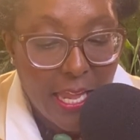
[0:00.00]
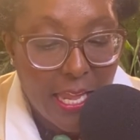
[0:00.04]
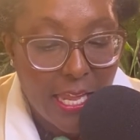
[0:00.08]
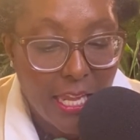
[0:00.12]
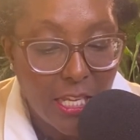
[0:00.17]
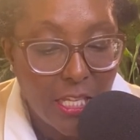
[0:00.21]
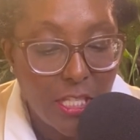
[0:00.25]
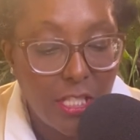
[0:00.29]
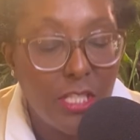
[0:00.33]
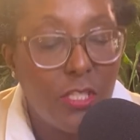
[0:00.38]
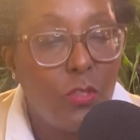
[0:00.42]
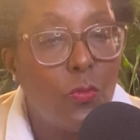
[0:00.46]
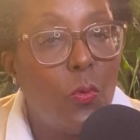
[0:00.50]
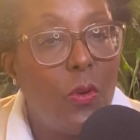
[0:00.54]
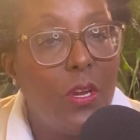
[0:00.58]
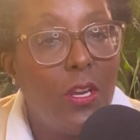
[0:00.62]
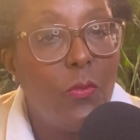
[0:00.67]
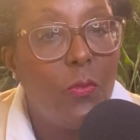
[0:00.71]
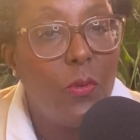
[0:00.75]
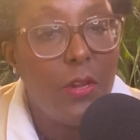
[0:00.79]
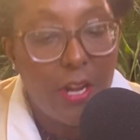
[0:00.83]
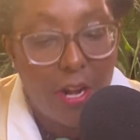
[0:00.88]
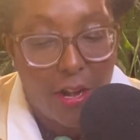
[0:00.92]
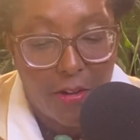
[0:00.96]
is
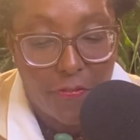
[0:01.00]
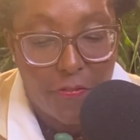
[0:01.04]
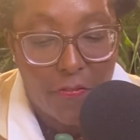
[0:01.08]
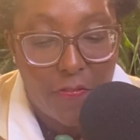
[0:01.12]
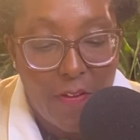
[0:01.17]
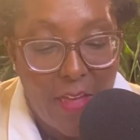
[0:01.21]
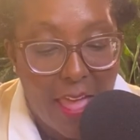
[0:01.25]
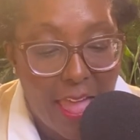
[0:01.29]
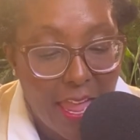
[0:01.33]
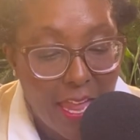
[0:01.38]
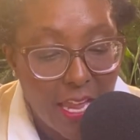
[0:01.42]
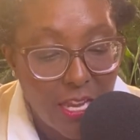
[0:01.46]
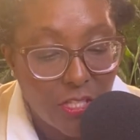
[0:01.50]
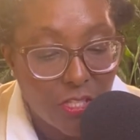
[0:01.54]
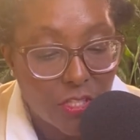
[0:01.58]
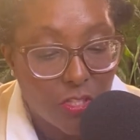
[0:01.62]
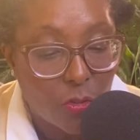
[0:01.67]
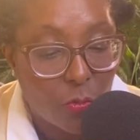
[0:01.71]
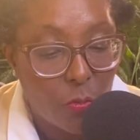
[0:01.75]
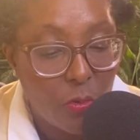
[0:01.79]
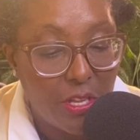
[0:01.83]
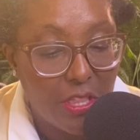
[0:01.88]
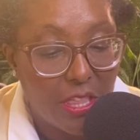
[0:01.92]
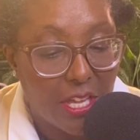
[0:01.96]
when we are
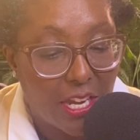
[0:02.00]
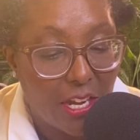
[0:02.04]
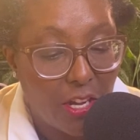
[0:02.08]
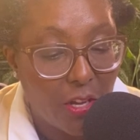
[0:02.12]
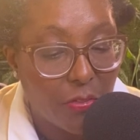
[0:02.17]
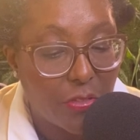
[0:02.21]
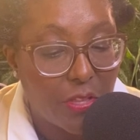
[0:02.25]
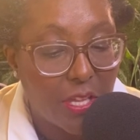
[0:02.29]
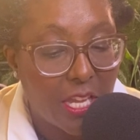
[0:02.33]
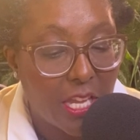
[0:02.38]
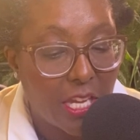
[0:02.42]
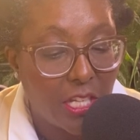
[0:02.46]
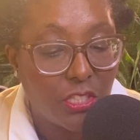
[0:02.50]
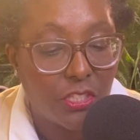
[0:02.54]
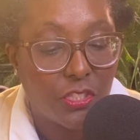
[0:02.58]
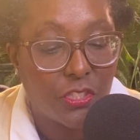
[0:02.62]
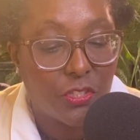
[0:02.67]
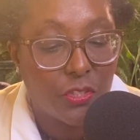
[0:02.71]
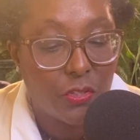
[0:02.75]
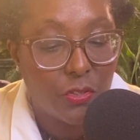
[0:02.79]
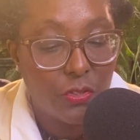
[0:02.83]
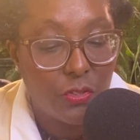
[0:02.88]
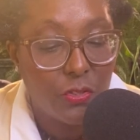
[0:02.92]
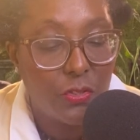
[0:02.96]
faced with health
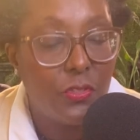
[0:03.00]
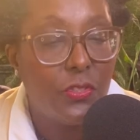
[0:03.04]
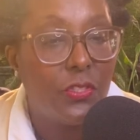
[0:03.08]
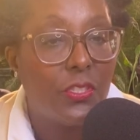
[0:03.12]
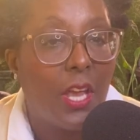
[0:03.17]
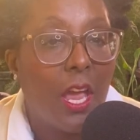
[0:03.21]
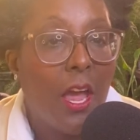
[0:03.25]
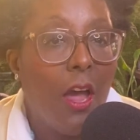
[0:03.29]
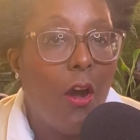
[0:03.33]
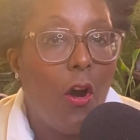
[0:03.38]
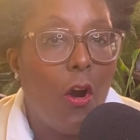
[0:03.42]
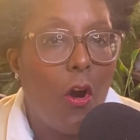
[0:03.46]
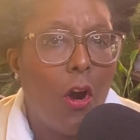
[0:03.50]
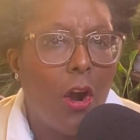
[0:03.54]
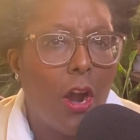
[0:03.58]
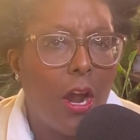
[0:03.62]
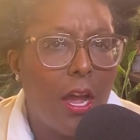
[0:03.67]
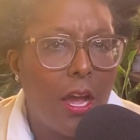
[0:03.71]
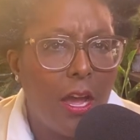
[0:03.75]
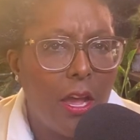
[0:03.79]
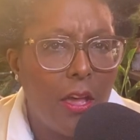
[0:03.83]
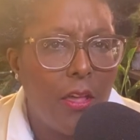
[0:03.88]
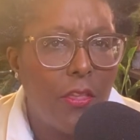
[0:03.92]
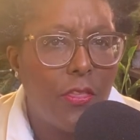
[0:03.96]
issues or
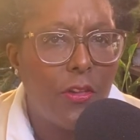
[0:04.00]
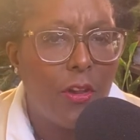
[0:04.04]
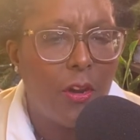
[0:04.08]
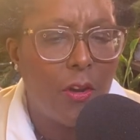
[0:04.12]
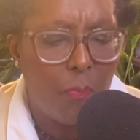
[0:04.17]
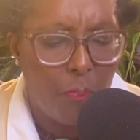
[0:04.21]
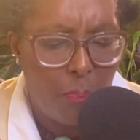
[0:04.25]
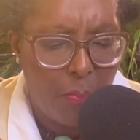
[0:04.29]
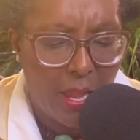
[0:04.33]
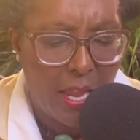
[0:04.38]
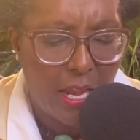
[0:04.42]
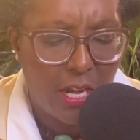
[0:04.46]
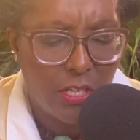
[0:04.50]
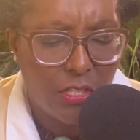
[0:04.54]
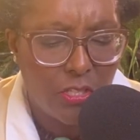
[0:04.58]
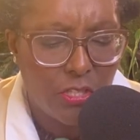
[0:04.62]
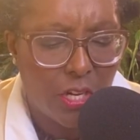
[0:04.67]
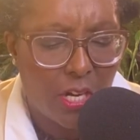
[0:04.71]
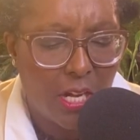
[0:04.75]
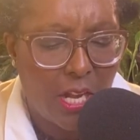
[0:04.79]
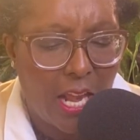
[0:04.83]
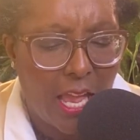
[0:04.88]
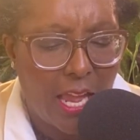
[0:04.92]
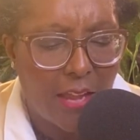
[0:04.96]
other
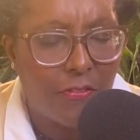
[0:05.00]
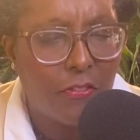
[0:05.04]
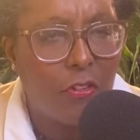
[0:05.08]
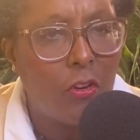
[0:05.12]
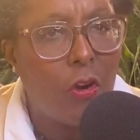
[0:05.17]
major life